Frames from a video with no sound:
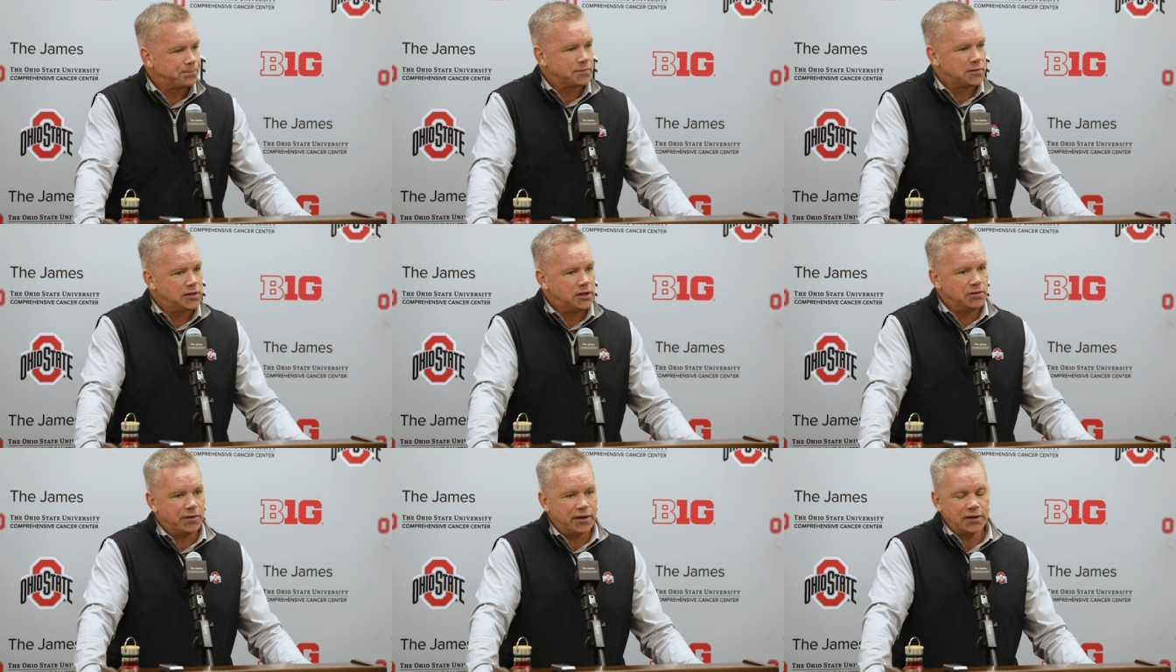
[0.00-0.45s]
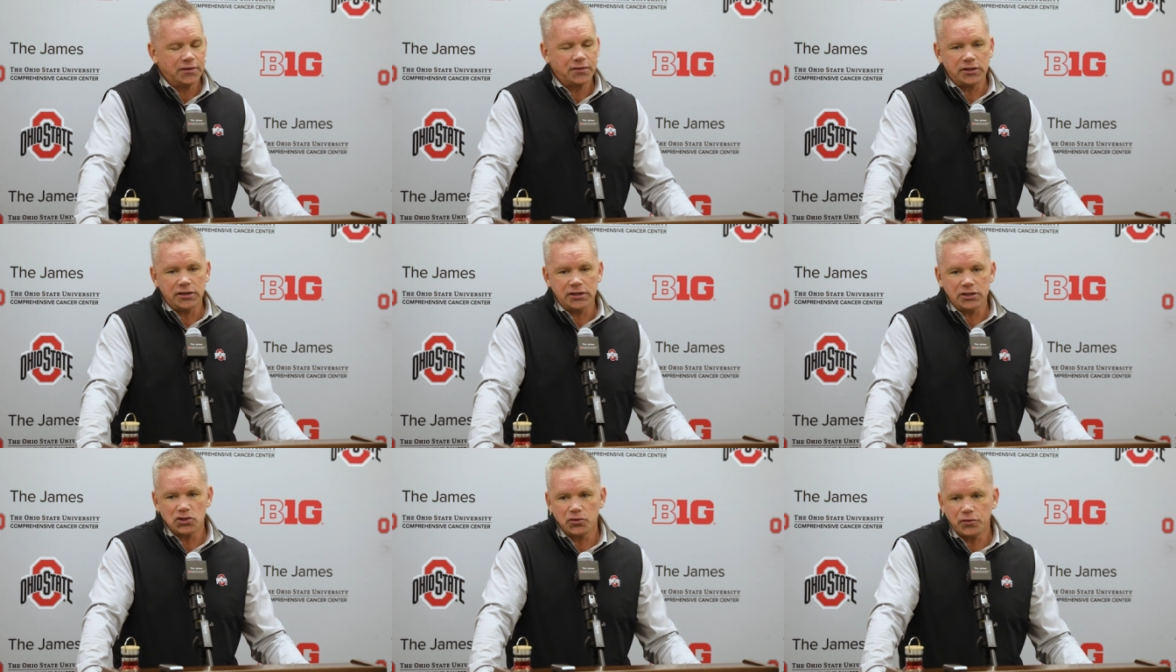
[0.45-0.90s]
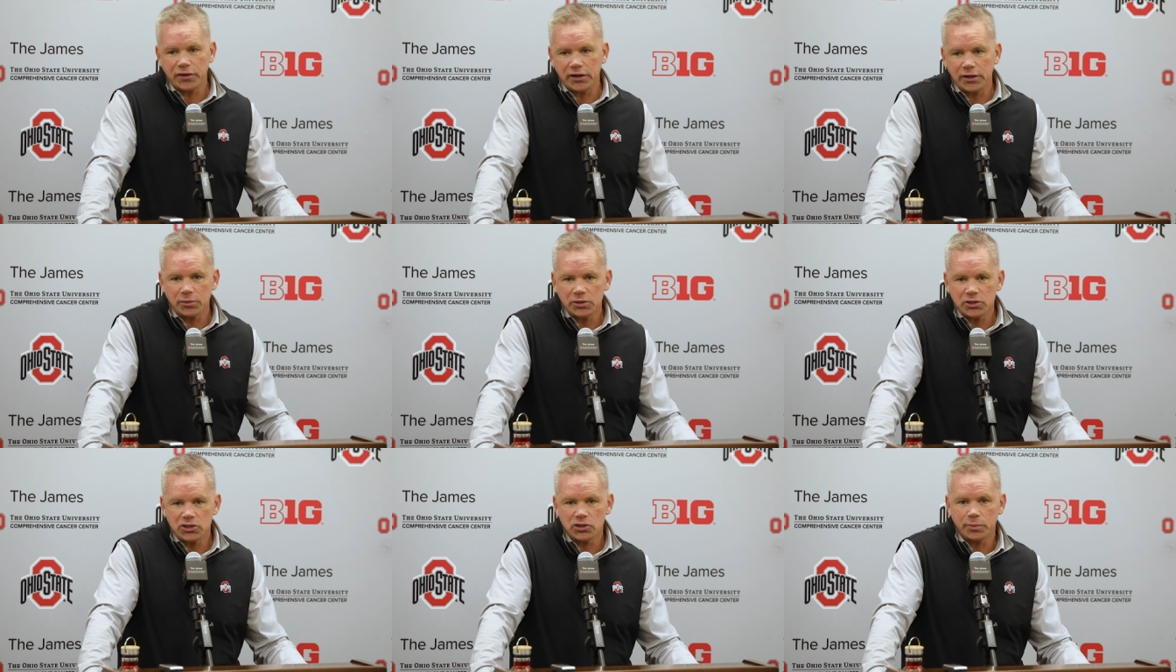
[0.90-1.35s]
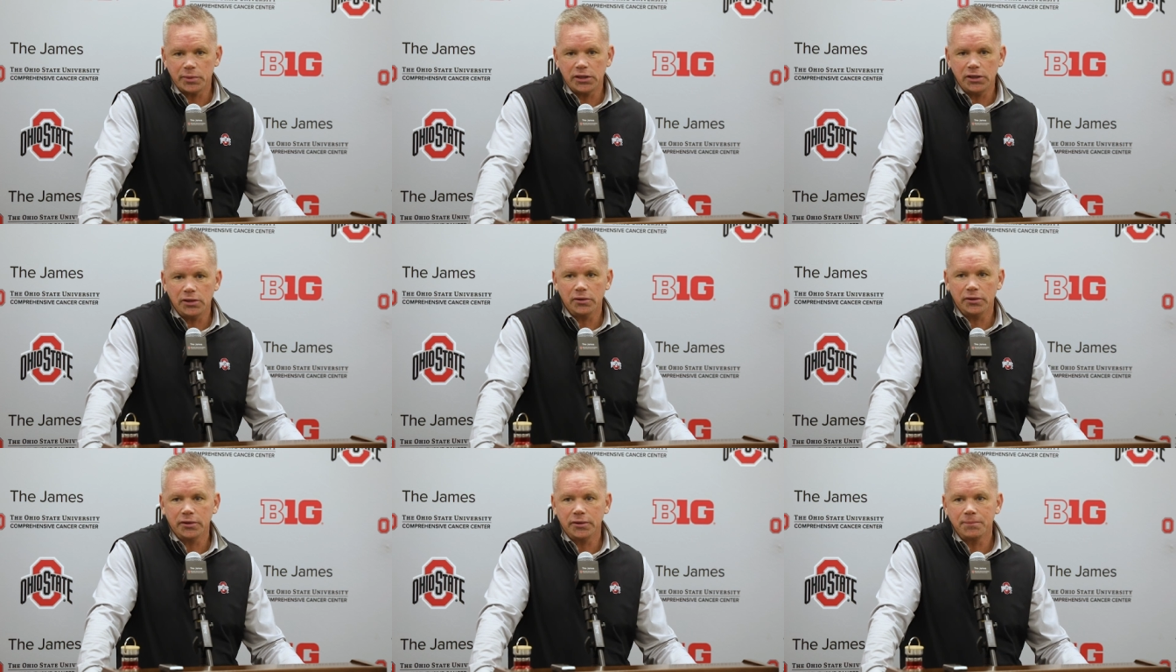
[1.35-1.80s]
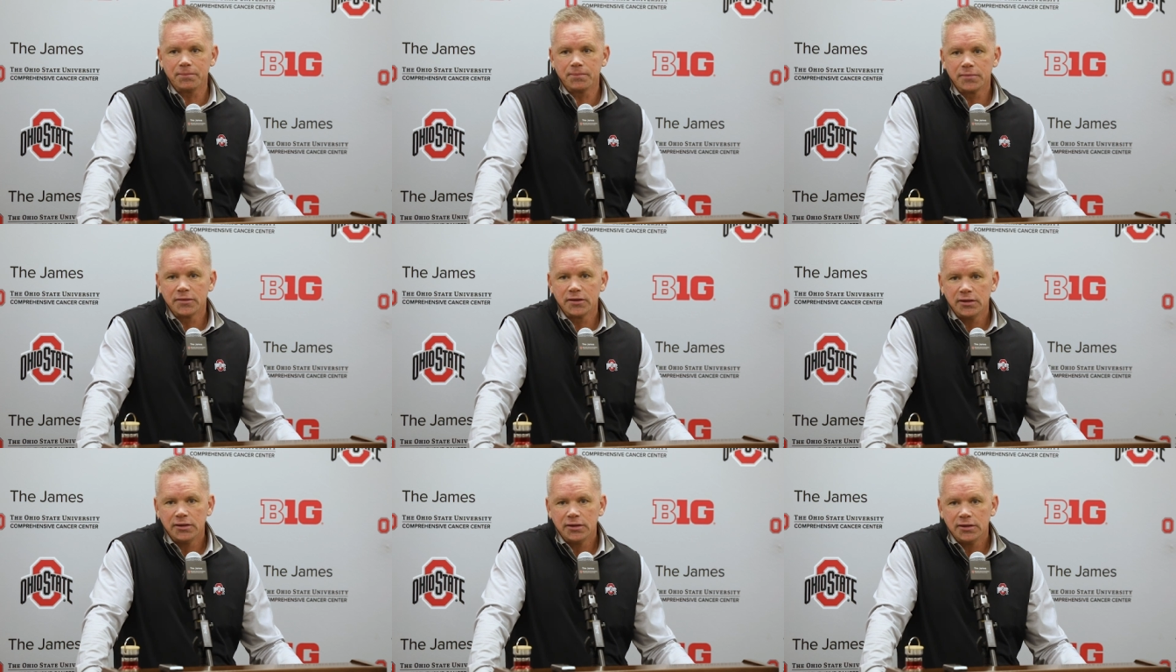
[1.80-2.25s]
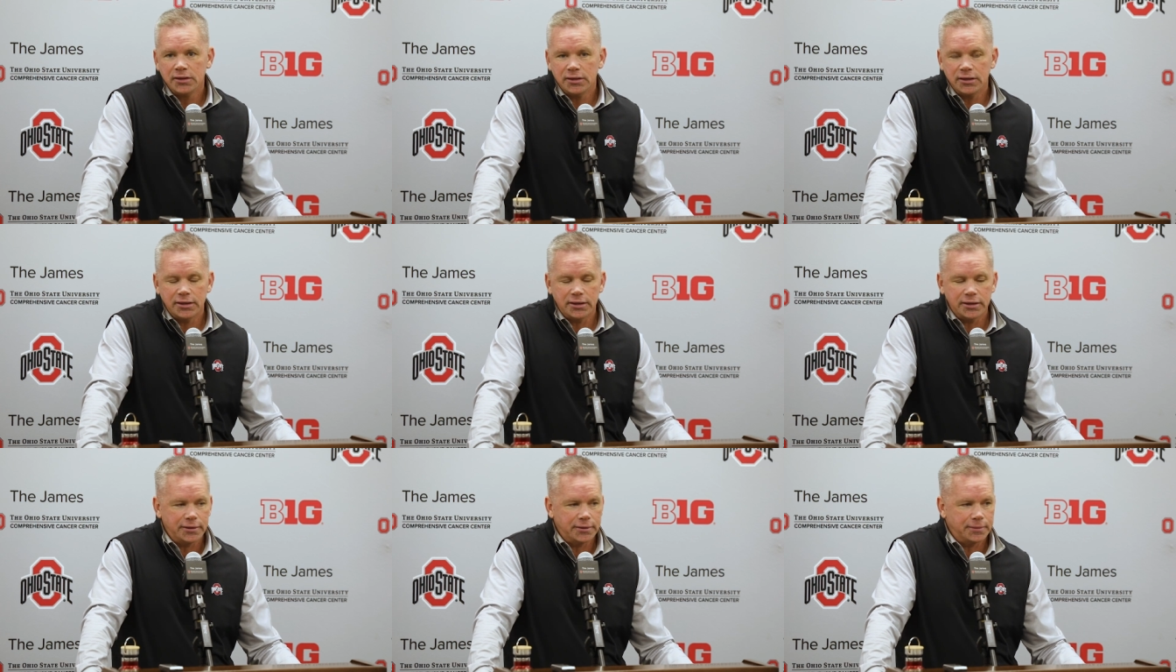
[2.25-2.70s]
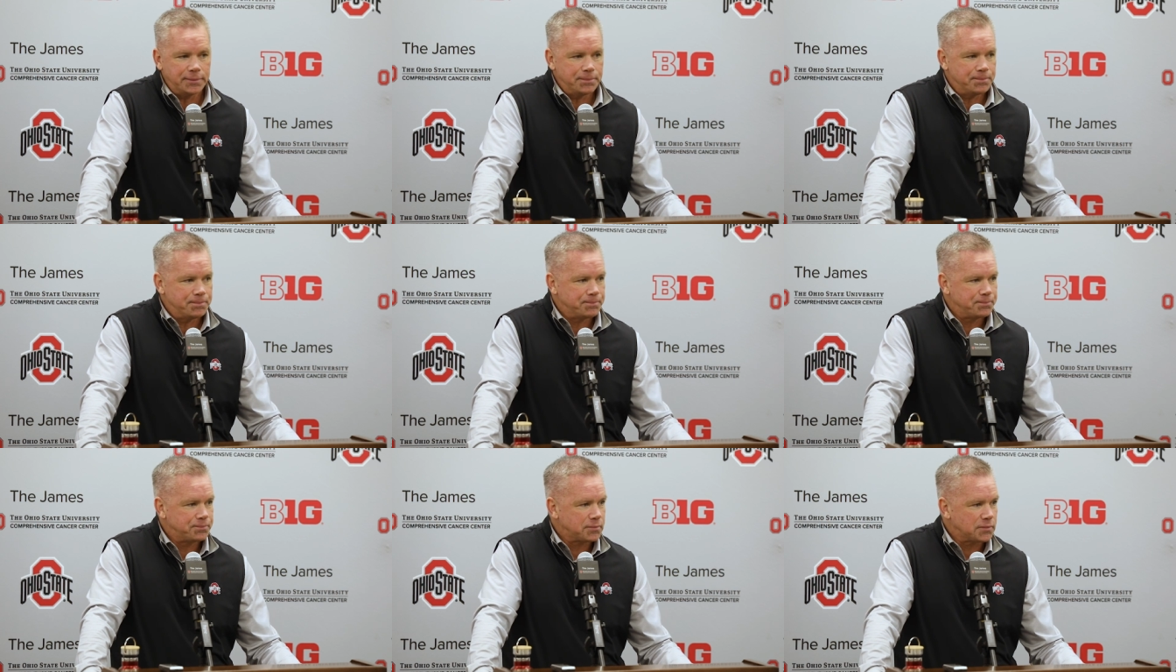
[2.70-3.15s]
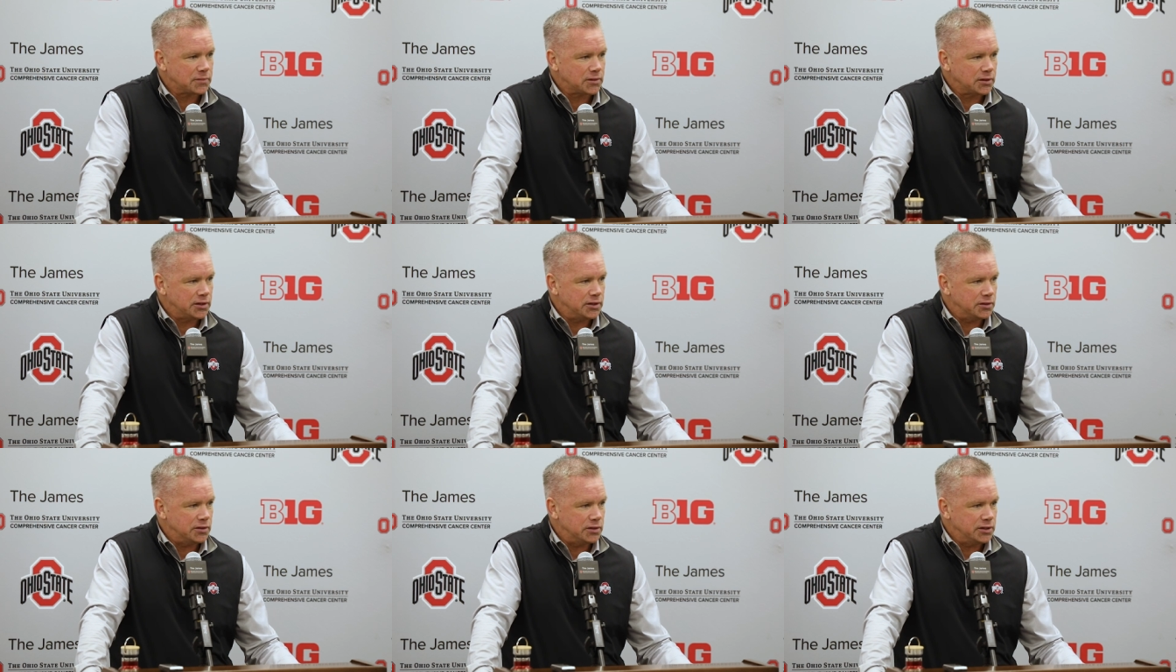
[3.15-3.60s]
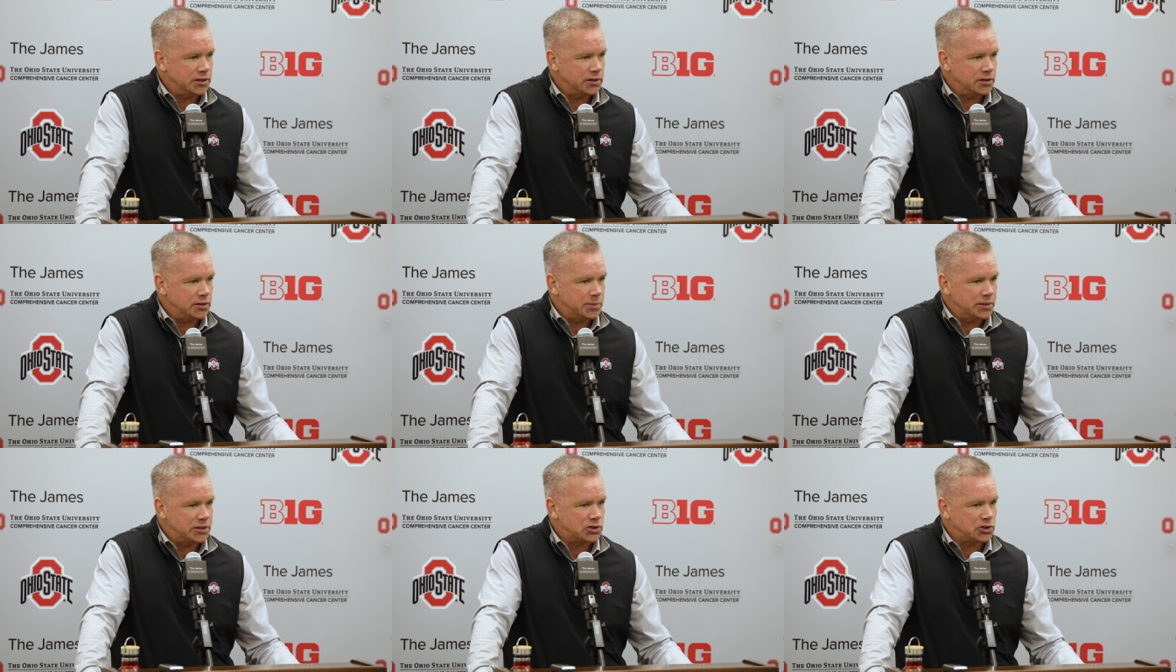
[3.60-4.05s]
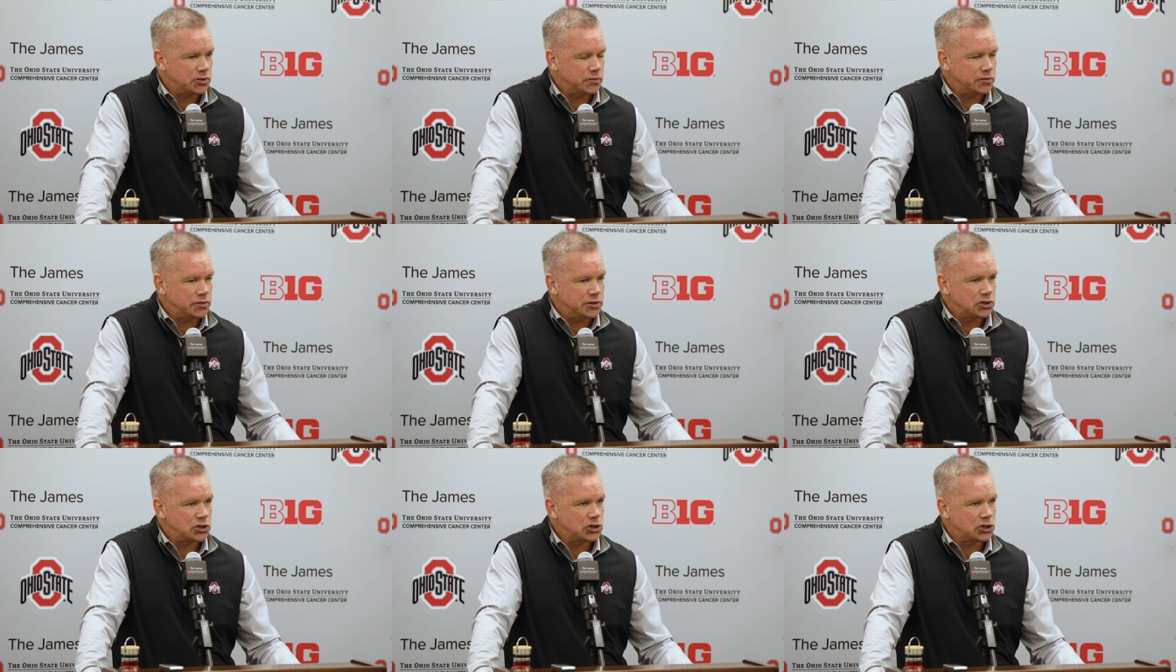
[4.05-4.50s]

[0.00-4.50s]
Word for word: give Anthony and his family some healing um, in, the, in the midst of this.